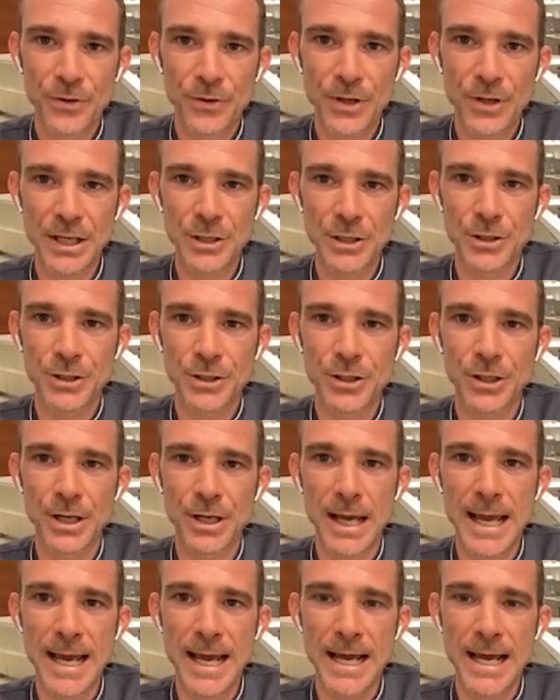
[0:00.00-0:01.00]
And you're going
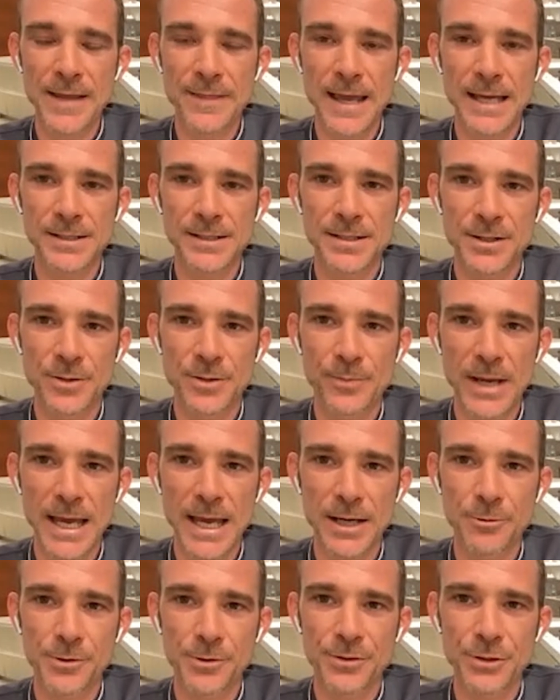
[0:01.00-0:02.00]
to add that to the
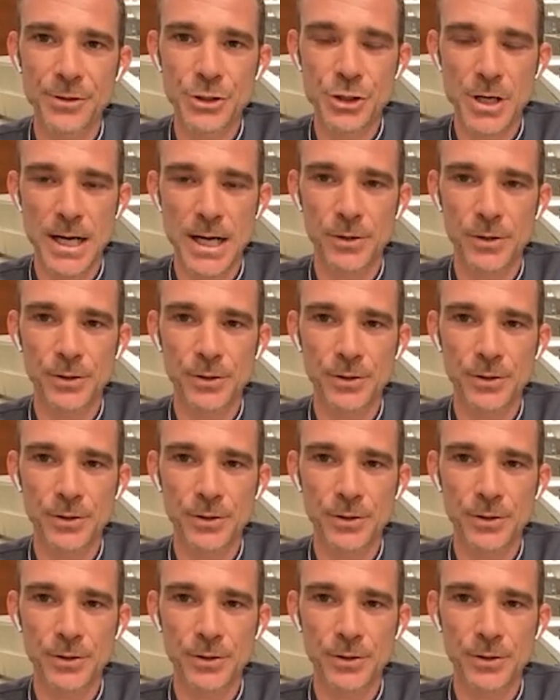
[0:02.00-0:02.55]
bag with the trout,